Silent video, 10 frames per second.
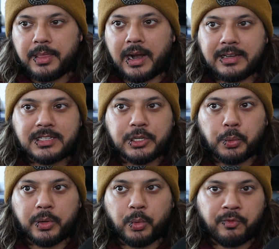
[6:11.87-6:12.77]
that I still
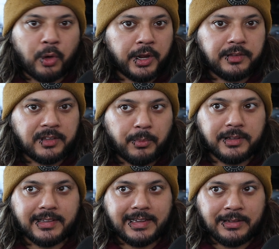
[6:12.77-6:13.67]
would have wanted
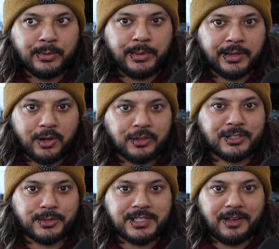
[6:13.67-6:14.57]
someone to do the
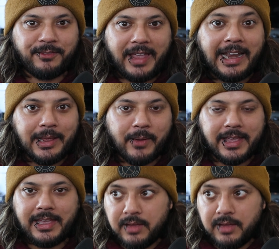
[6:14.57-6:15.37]
console stuff anyway,